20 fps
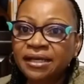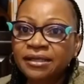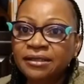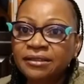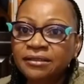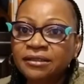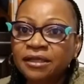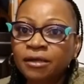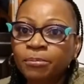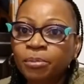
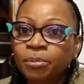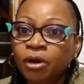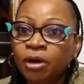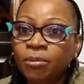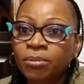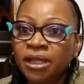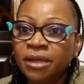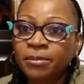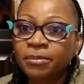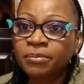the
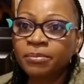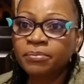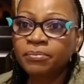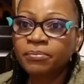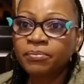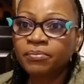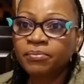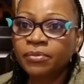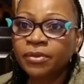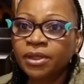problem,
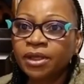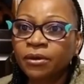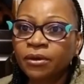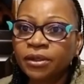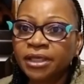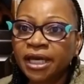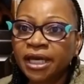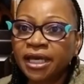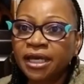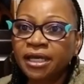
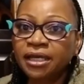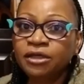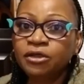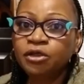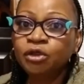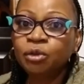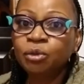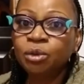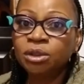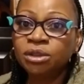okay? You
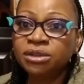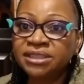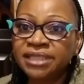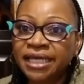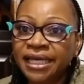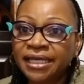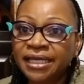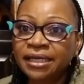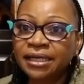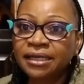will take